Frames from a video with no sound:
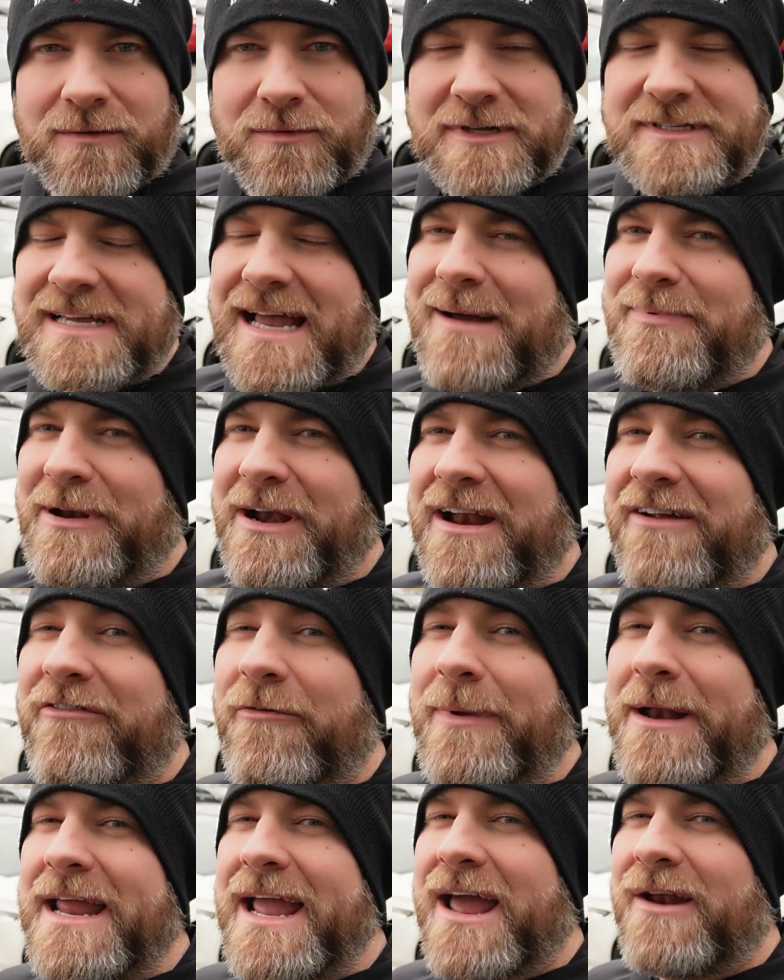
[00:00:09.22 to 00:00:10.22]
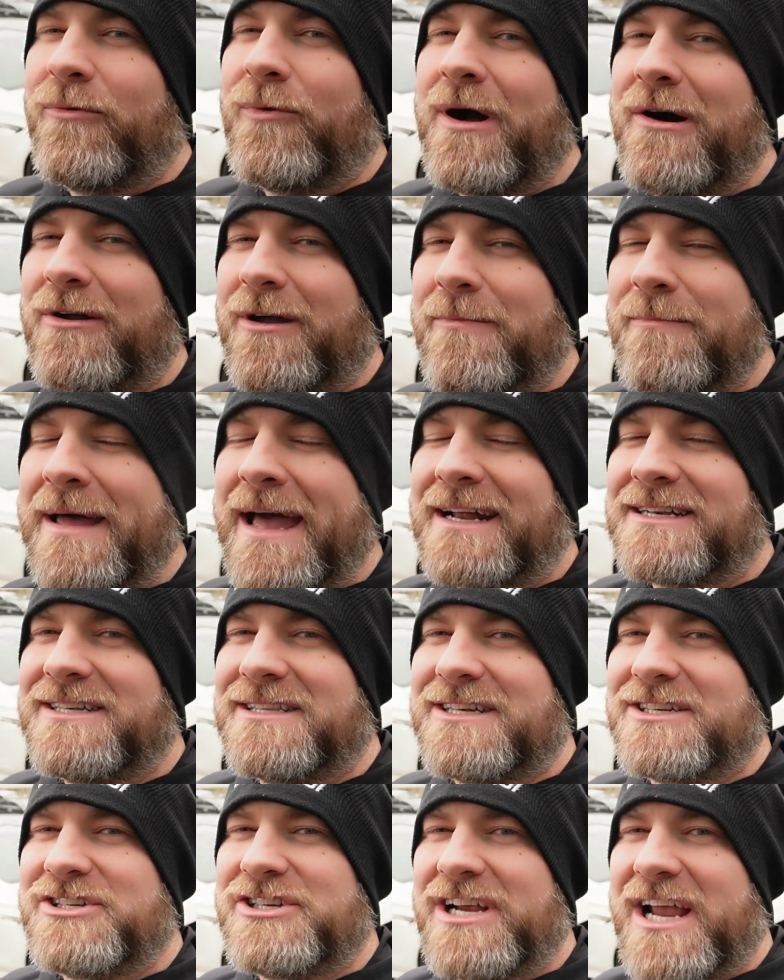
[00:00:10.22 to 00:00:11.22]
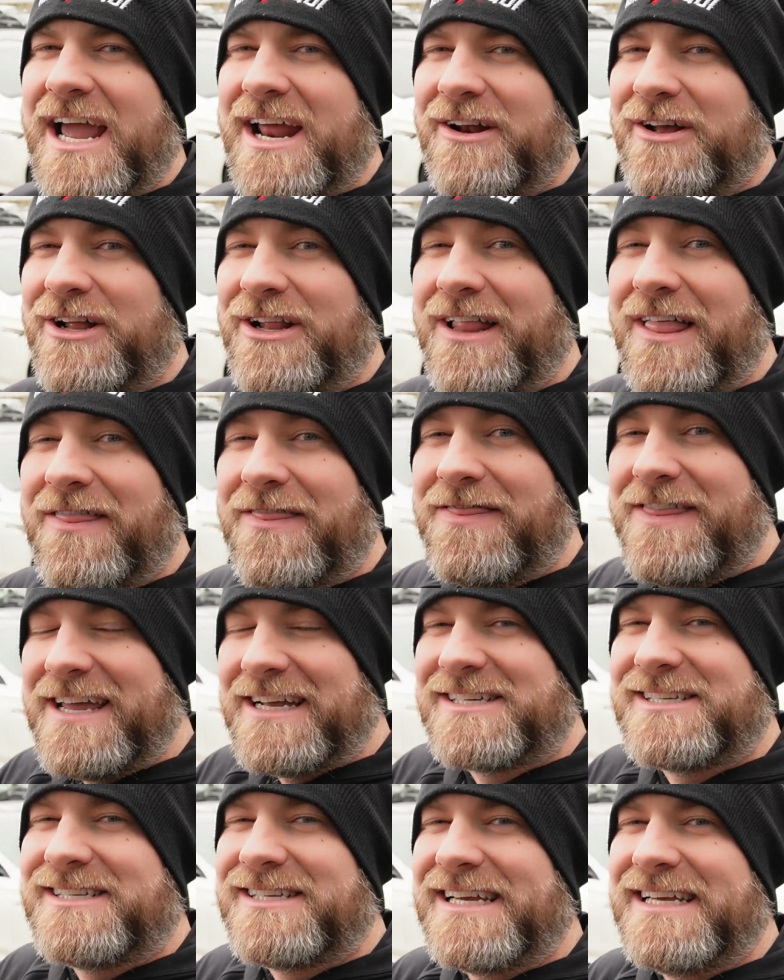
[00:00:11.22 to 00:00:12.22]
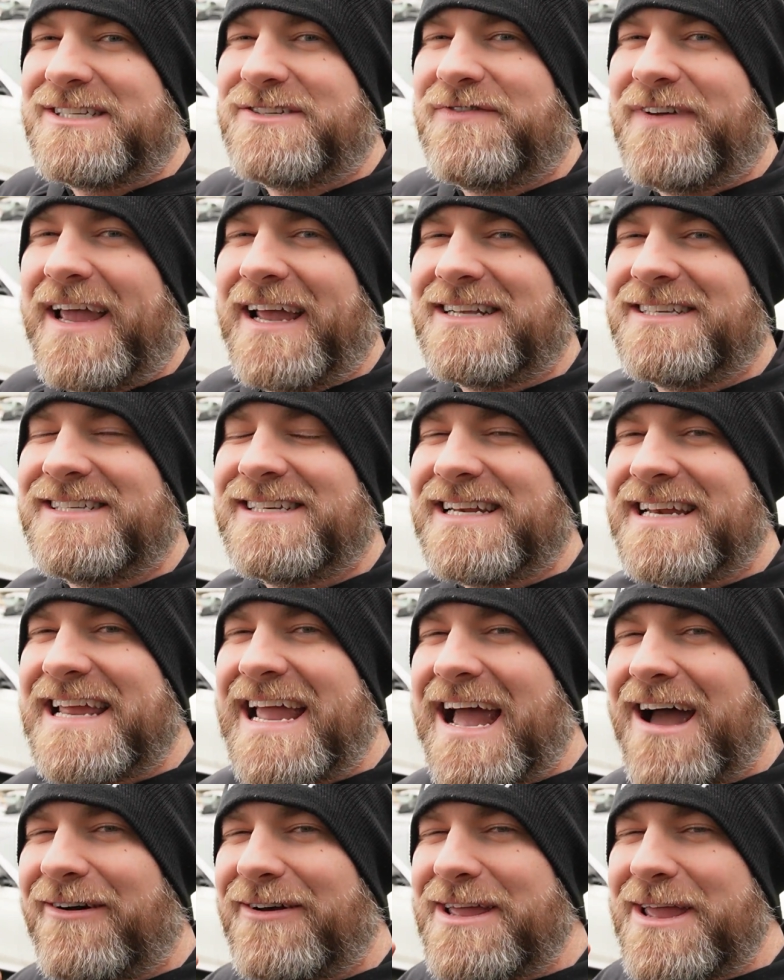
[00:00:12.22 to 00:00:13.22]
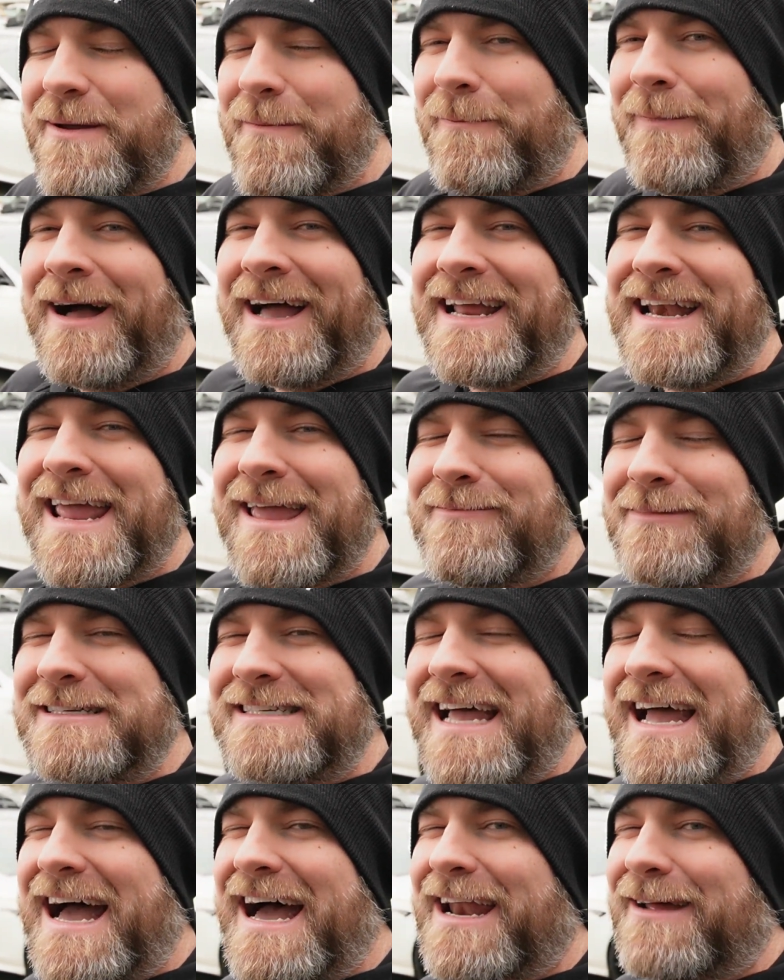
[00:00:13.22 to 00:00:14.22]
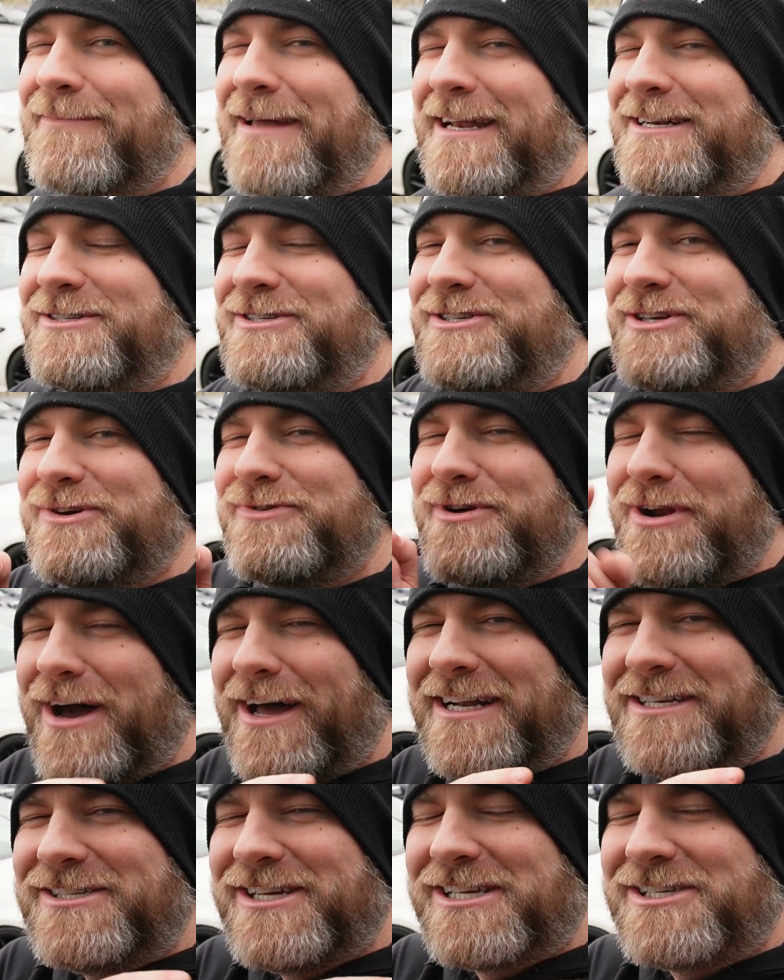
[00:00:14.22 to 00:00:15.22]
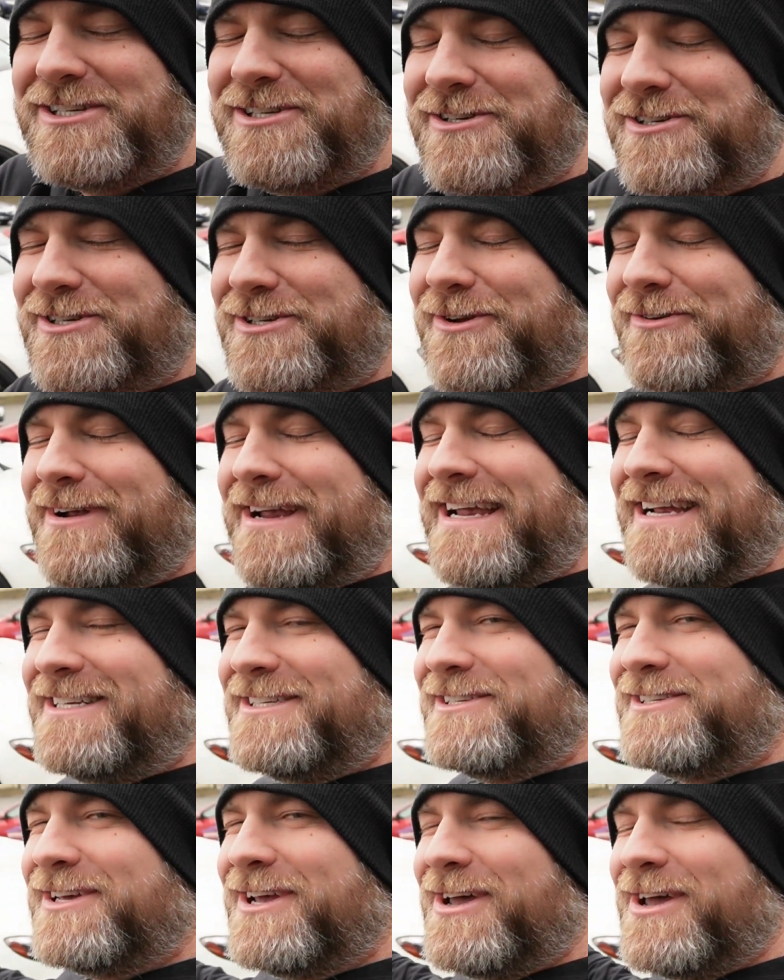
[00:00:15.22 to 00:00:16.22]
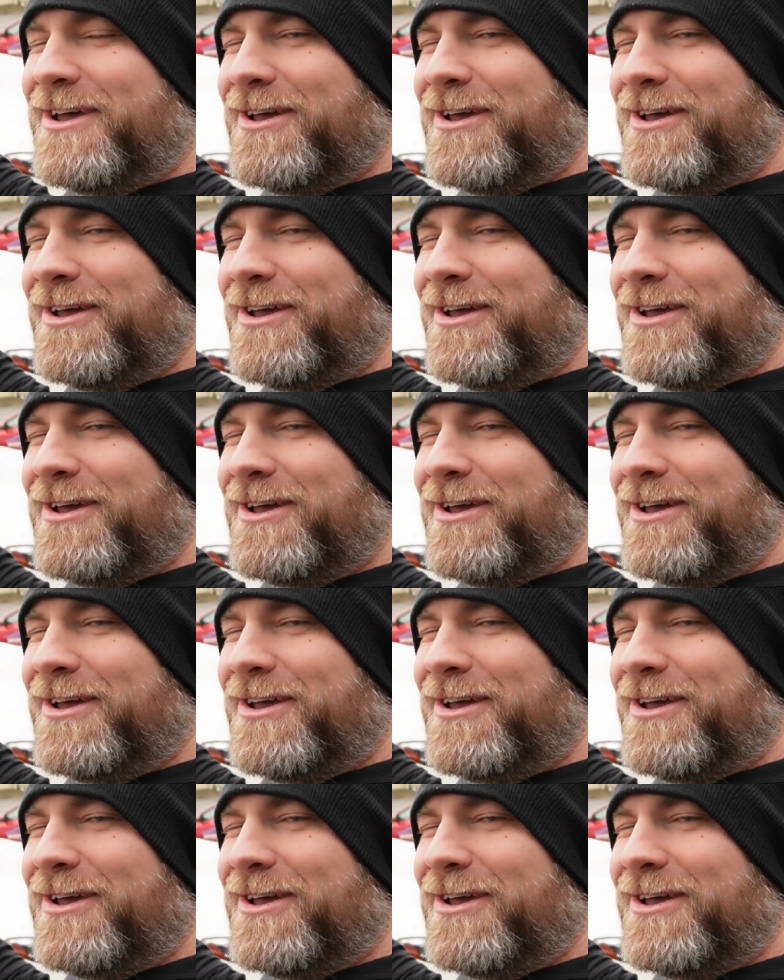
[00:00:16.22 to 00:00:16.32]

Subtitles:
What's happening, everybody, and welcome back to the channel. This is Vancity Audi. My name is Adam, and do not adjust your screens.